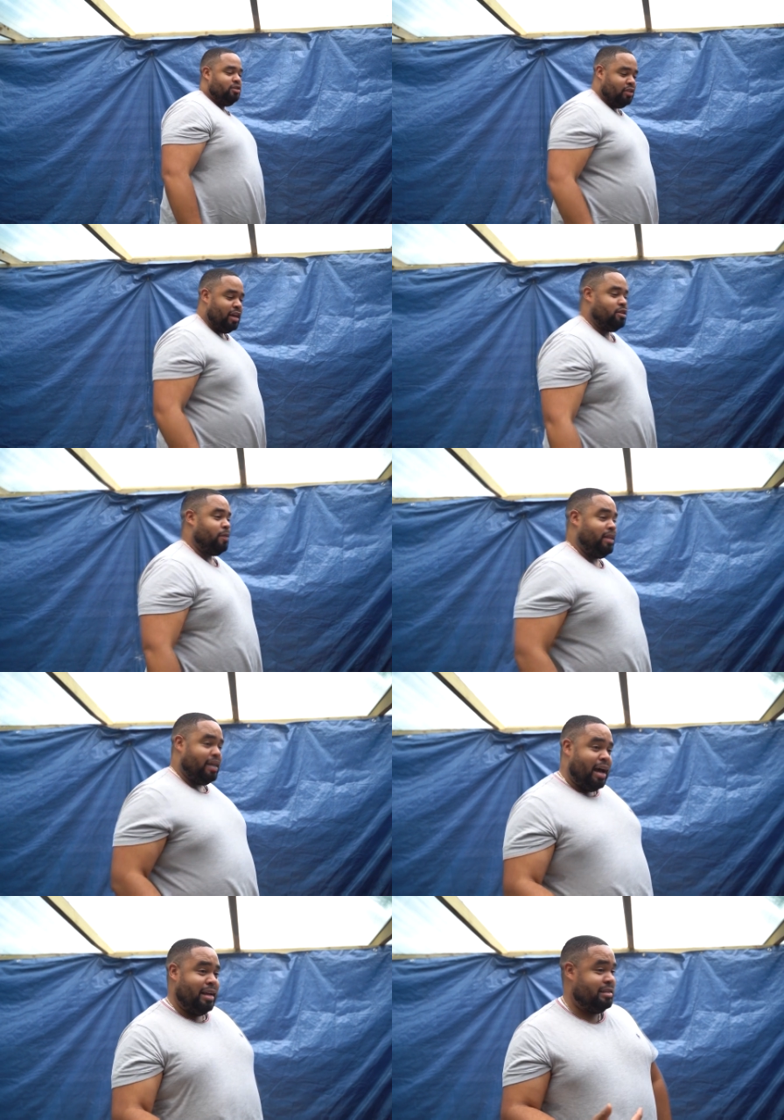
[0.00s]
So that's why
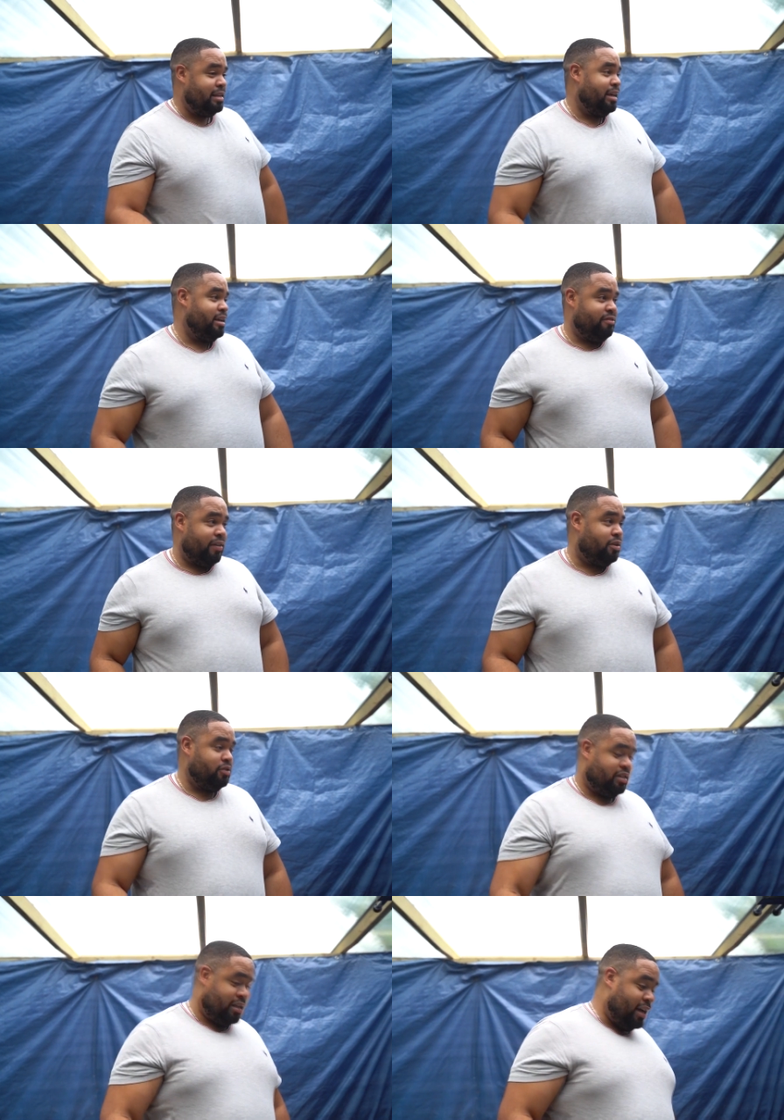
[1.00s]
that and singing. If I
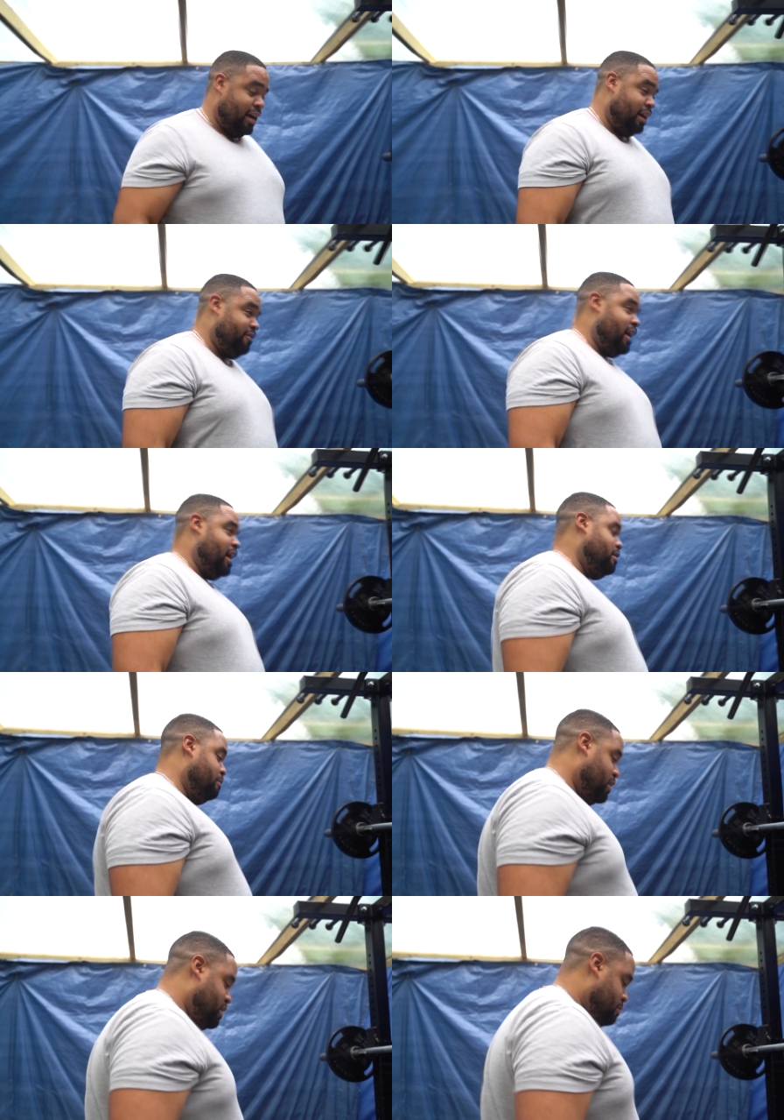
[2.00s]
could sing and if I had
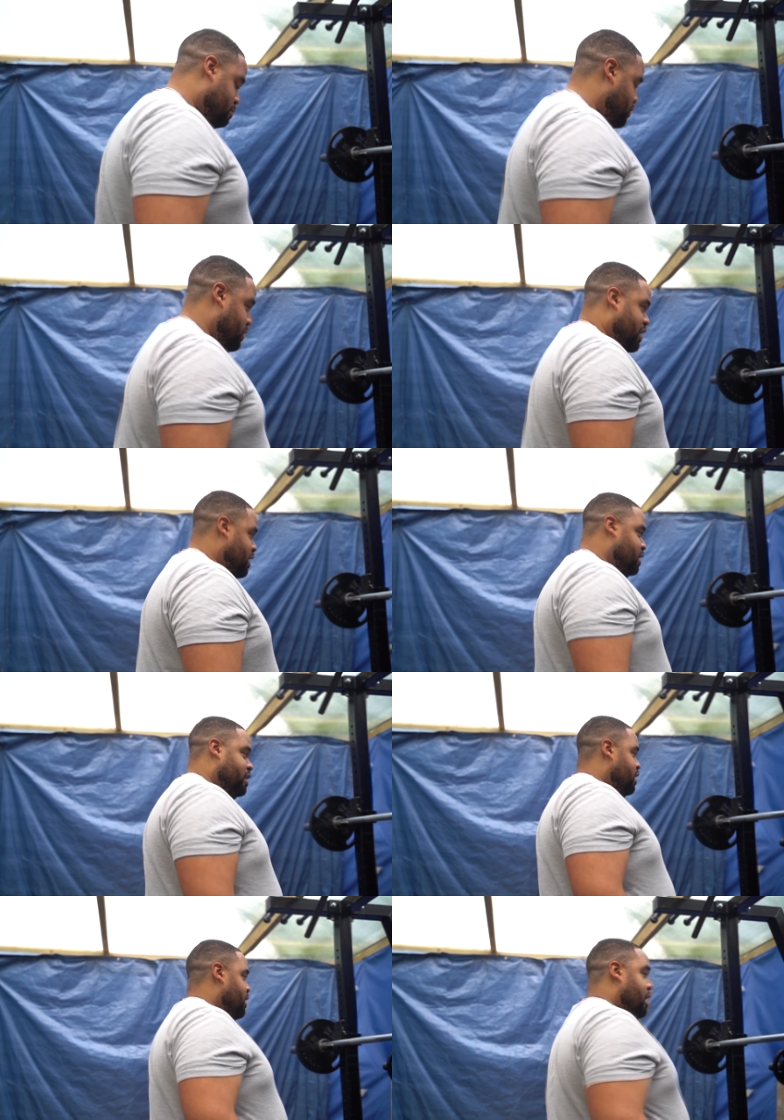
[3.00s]
the body, boy,
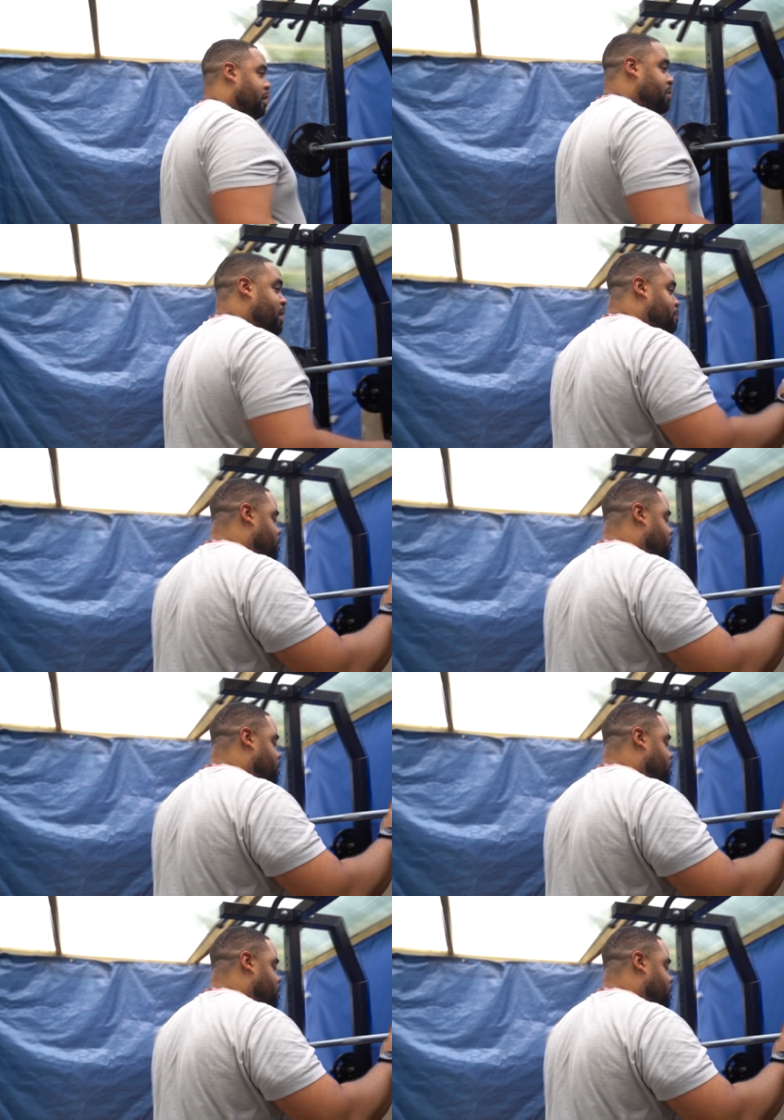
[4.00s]
I'll be a